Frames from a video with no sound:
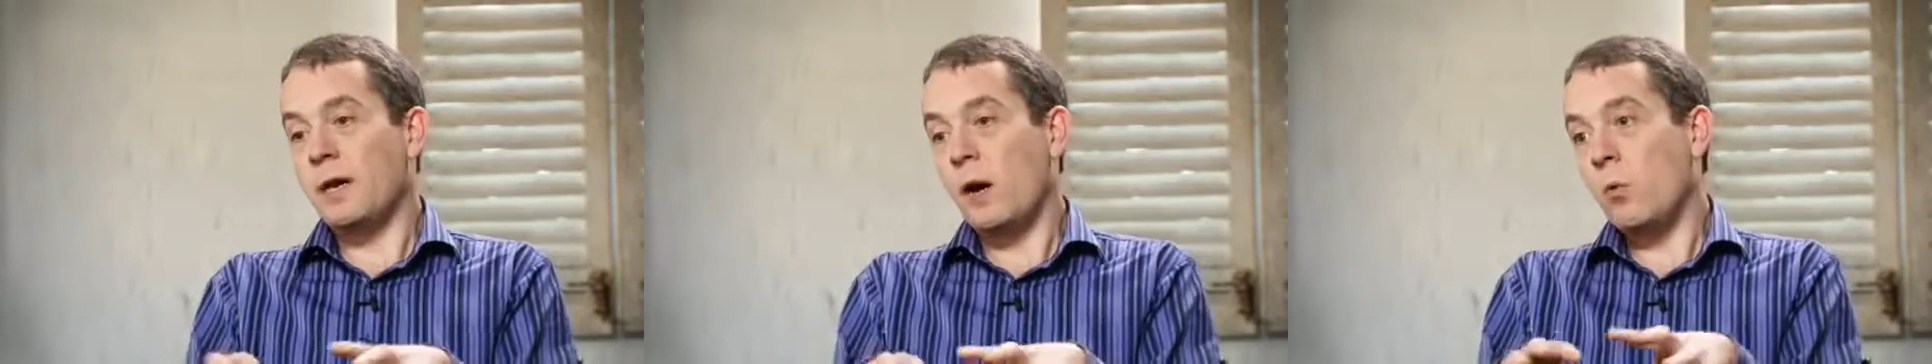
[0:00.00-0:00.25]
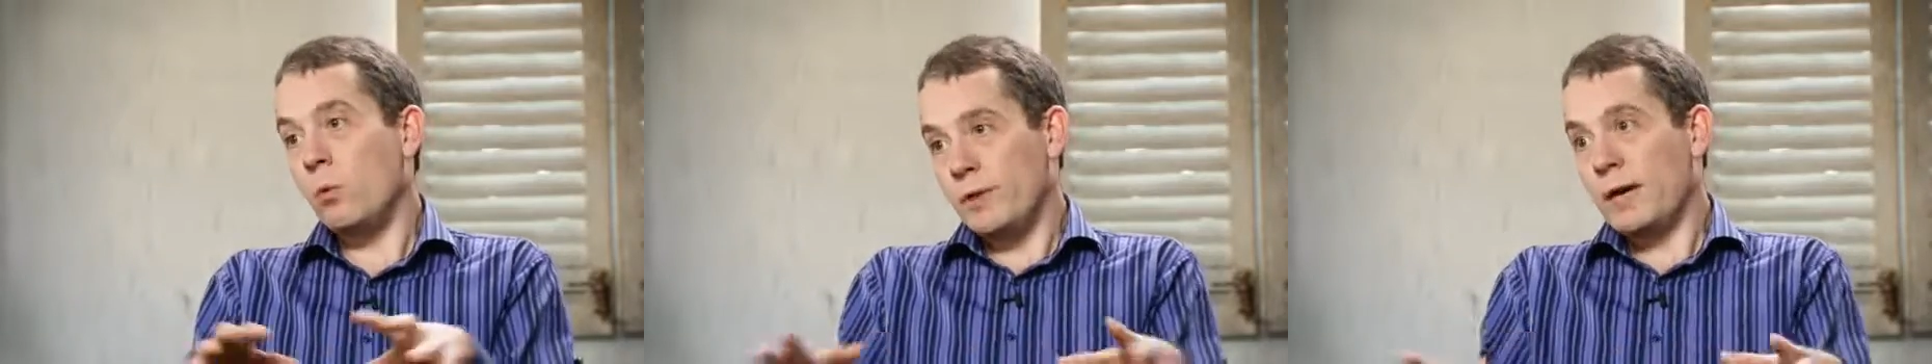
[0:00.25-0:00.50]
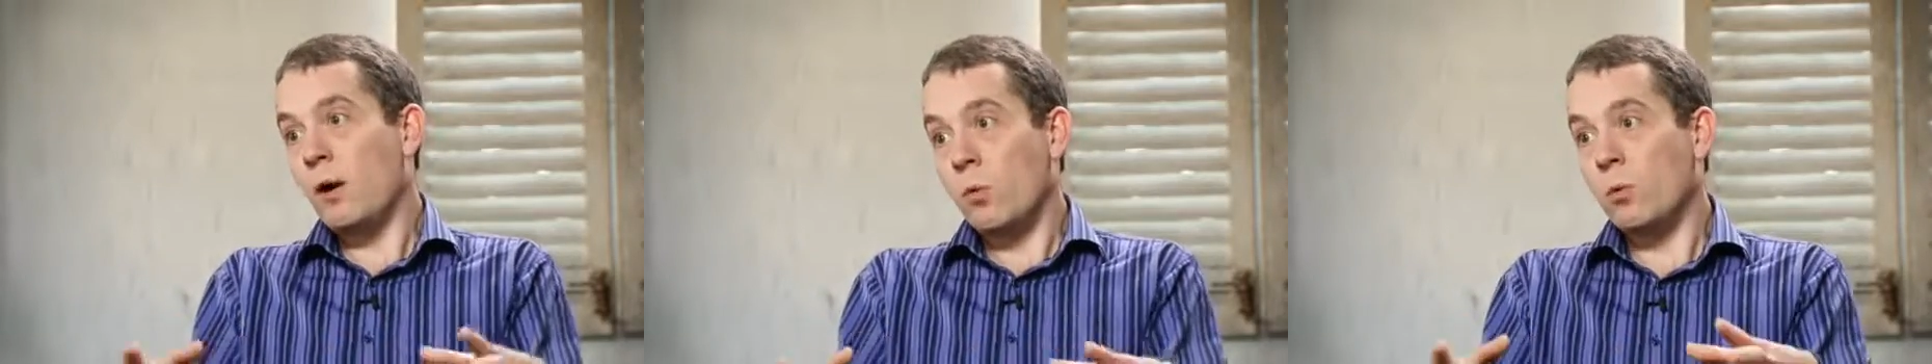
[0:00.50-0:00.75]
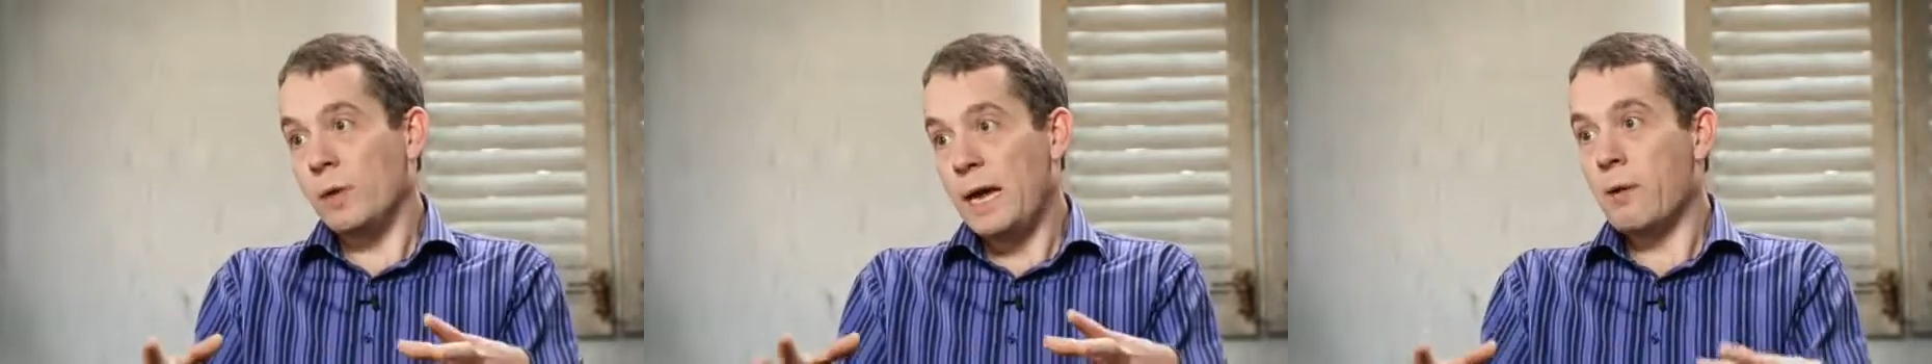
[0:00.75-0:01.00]

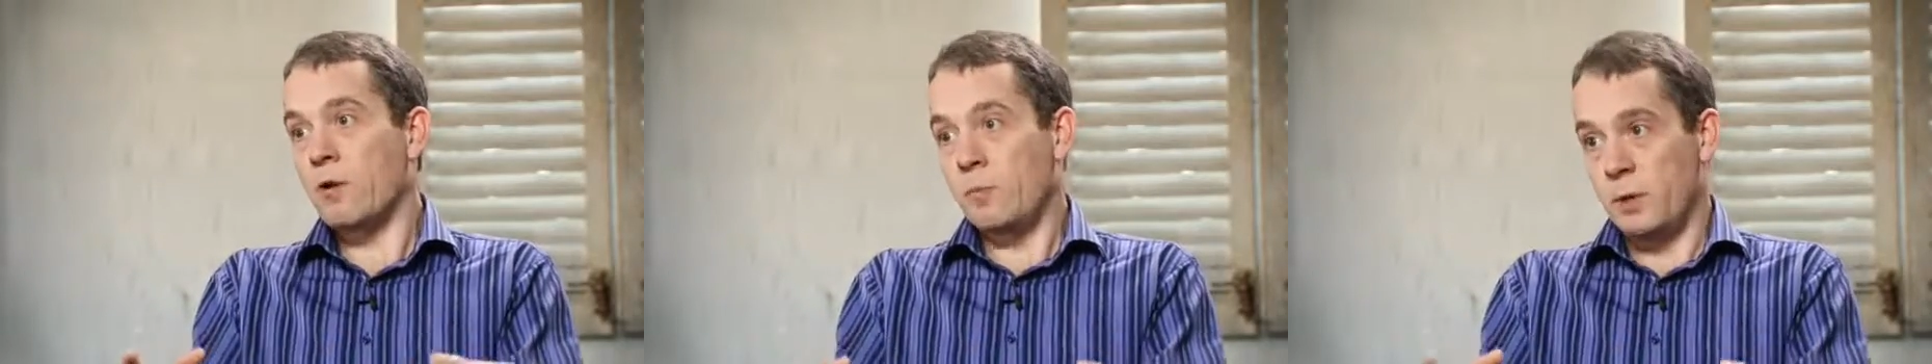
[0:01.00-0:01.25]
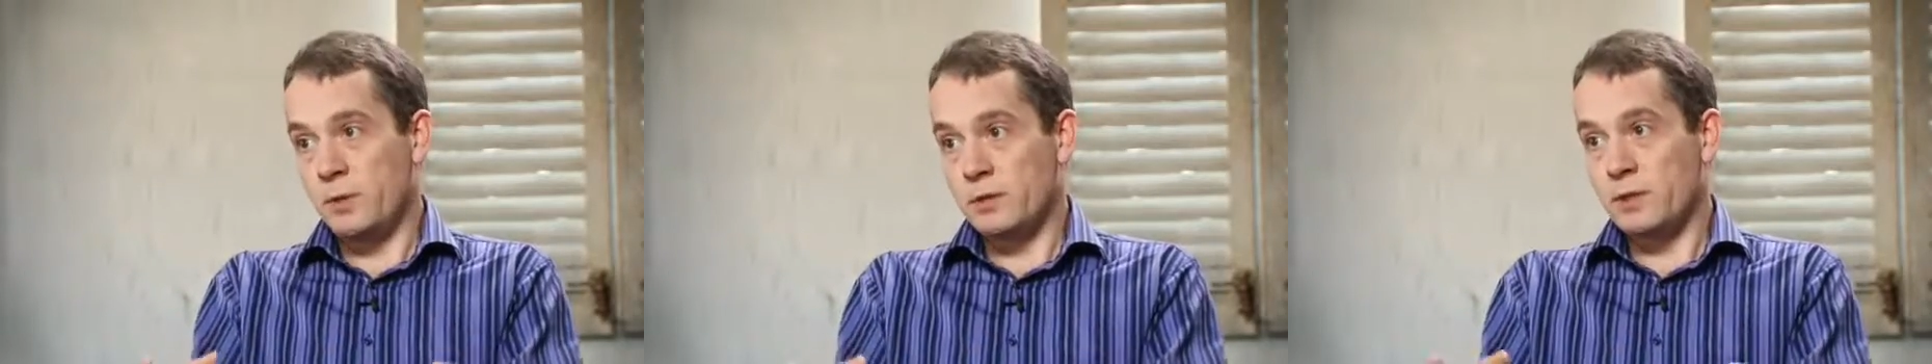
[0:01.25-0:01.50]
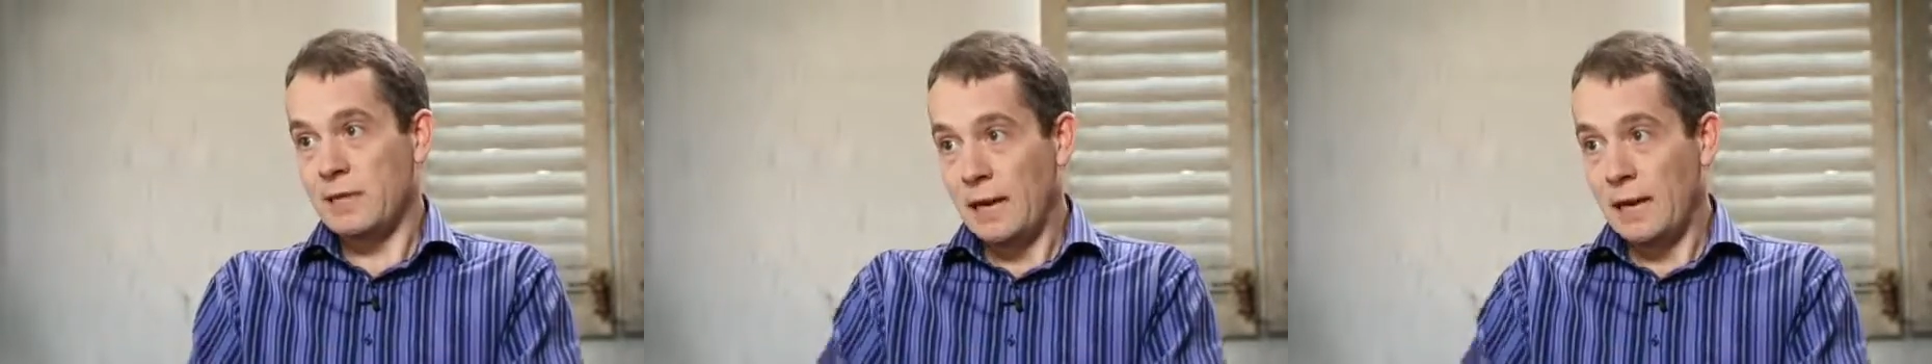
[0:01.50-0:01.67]
whole area of my business,